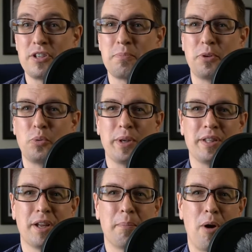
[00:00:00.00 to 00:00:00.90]
between
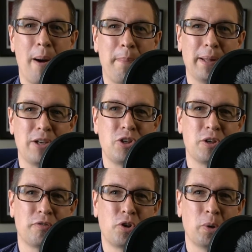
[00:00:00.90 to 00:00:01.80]
the population
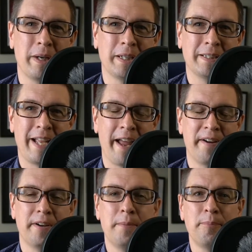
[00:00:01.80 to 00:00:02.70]
of Korea and Canada.